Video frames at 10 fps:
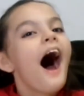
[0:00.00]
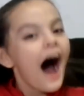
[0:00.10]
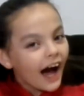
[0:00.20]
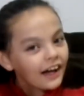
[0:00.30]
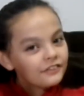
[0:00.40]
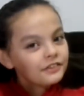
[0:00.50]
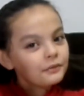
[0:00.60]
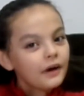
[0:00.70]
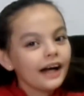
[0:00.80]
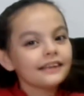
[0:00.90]

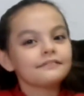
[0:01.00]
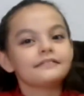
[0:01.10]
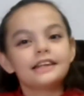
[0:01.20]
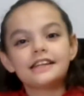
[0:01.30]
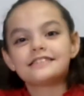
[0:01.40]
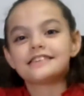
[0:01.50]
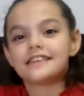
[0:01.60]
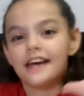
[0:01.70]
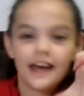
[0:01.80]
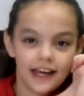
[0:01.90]
Hi everyone, it's
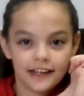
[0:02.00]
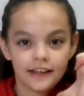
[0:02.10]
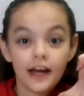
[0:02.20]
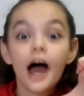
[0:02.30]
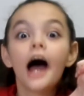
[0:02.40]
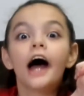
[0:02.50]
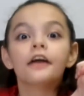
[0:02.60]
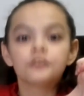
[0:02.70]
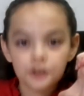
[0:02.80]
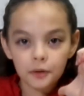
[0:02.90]
Kay,
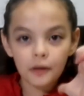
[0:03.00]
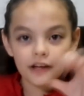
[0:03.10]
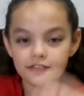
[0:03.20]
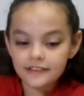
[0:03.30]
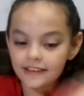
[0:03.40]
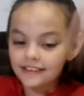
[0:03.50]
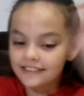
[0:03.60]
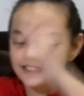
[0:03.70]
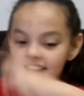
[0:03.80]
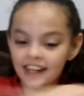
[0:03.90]
and you're watching
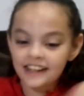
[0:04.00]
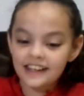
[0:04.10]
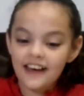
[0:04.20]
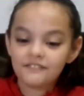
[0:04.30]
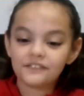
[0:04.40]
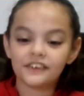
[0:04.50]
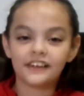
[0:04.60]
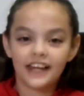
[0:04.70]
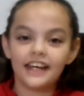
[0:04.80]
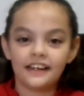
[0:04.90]
Kaya
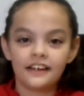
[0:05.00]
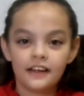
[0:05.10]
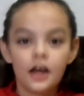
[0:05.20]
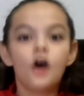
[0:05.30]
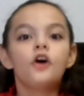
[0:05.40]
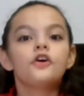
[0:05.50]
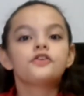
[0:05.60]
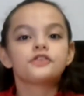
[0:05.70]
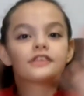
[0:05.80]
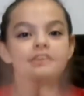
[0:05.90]
Play.
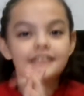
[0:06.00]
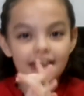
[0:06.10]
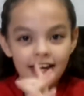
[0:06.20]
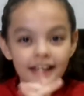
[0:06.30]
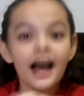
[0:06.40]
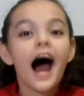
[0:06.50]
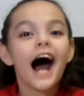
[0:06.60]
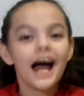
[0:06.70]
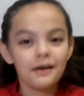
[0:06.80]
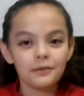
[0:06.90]
So today,
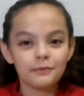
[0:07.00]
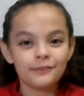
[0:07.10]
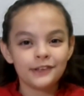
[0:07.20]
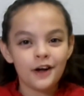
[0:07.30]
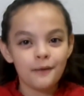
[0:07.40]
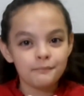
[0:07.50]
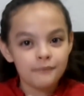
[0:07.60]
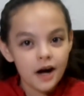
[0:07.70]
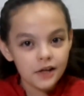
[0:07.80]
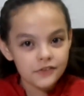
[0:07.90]
I will be
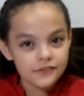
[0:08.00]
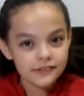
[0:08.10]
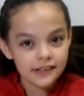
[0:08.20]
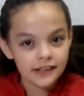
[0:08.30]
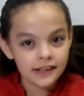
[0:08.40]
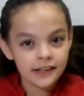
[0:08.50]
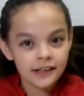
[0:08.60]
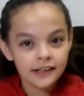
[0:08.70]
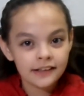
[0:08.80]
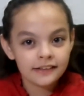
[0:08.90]

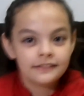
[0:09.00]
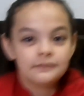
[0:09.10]
unboxing